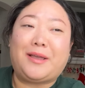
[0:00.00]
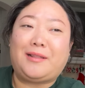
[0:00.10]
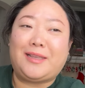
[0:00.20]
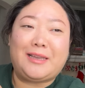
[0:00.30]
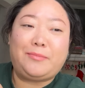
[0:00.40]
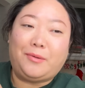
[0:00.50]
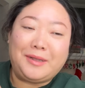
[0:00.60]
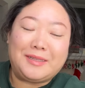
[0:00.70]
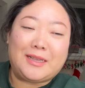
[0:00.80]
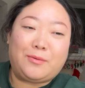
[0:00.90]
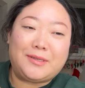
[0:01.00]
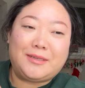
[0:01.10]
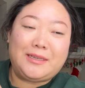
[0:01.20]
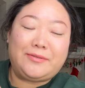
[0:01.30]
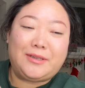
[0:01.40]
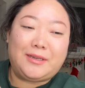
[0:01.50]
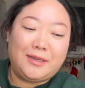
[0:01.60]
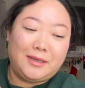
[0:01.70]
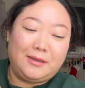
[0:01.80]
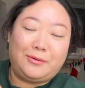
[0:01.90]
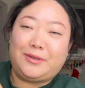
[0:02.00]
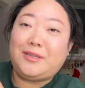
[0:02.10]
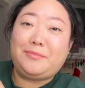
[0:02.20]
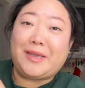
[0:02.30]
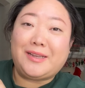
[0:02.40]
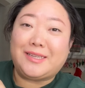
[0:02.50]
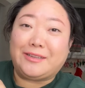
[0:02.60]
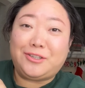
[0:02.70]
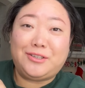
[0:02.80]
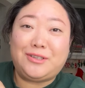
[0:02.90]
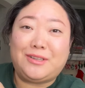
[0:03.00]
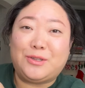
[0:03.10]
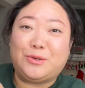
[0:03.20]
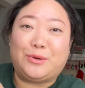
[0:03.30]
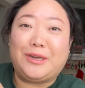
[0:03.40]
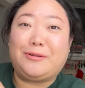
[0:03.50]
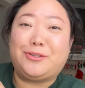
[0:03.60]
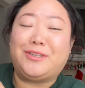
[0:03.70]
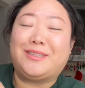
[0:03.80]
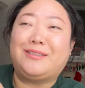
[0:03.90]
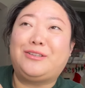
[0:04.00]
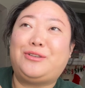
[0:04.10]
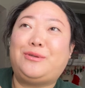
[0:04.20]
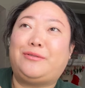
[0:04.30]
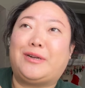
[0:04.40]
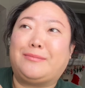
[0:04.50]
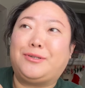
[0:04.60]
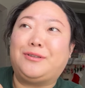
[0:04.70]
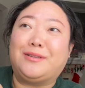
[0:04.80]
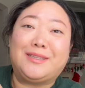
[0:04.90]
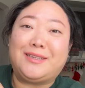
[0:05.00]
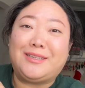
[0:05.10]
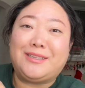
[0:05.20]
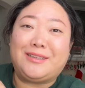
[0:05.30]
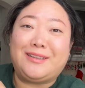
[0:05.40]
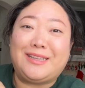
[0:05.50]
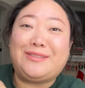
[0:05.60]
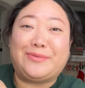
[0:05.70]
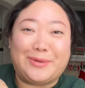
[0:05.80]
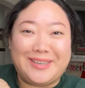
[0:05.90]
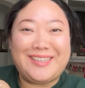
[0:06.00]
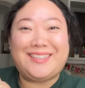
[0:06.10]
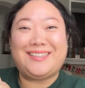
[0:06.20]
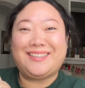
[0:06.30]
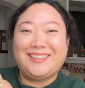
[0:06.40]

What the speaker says: Like at points, I wasn't even really paying attention to the story. I was just too enraptured listening to his voice.